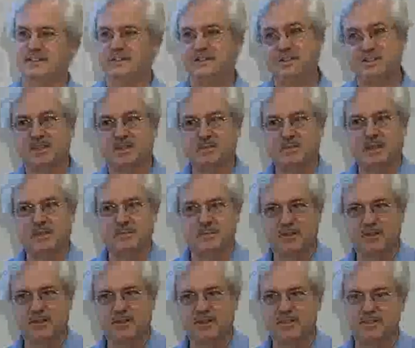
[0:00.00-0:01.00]
are you going to pay
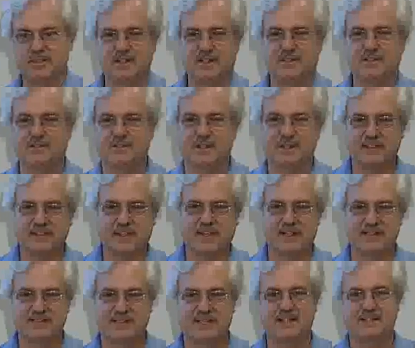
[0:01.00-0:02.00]
more of the share of that
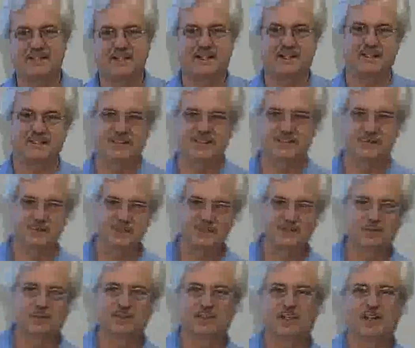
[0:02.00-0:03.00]
cost that day, or what's
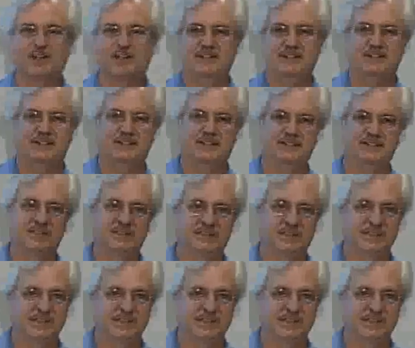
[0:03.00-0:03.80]
going on?